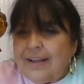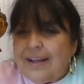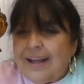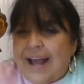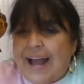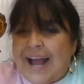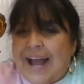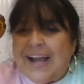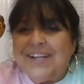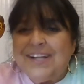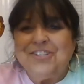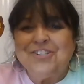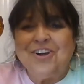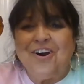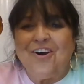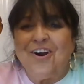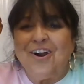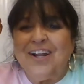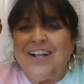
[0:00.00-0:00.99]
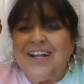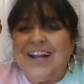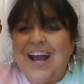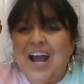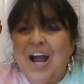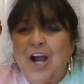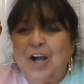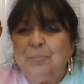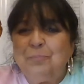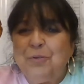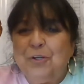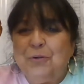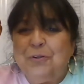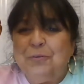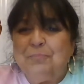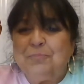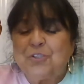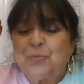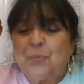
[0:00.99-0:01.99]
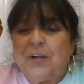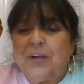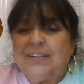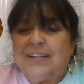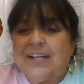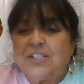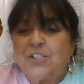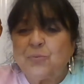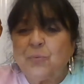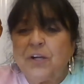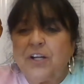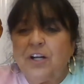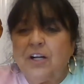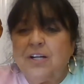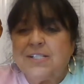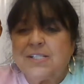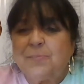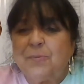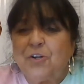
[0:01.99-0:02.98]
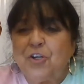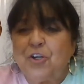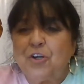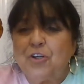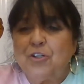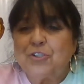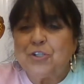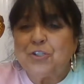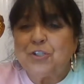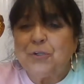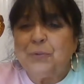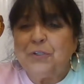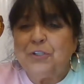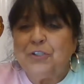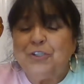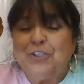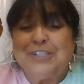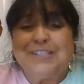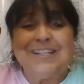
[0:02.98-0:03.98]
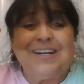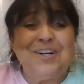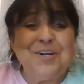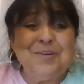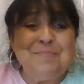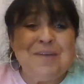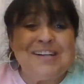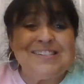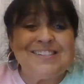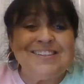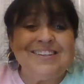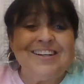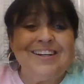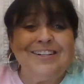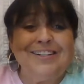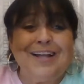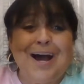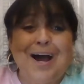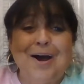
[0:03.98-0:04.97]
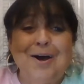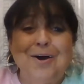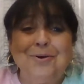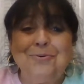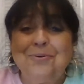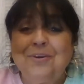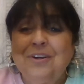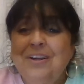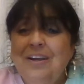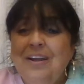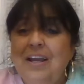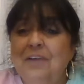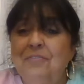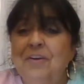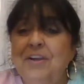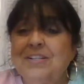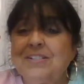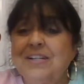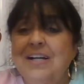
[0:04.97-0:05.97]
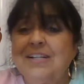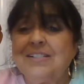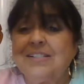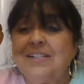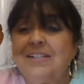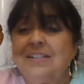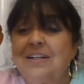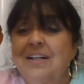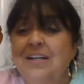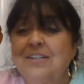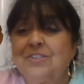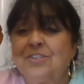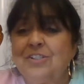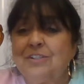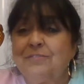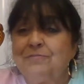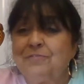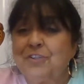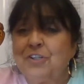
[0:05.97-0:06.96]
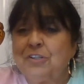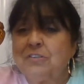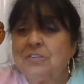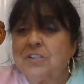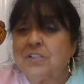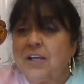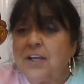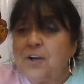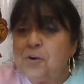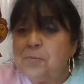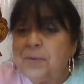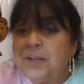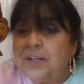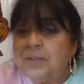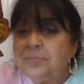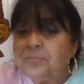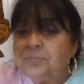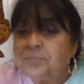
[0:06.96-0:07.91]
Hey, darling. I hope you and that sweet husband of yours are doing good. Tell him I said hello if he's not sitting close enough to hear me.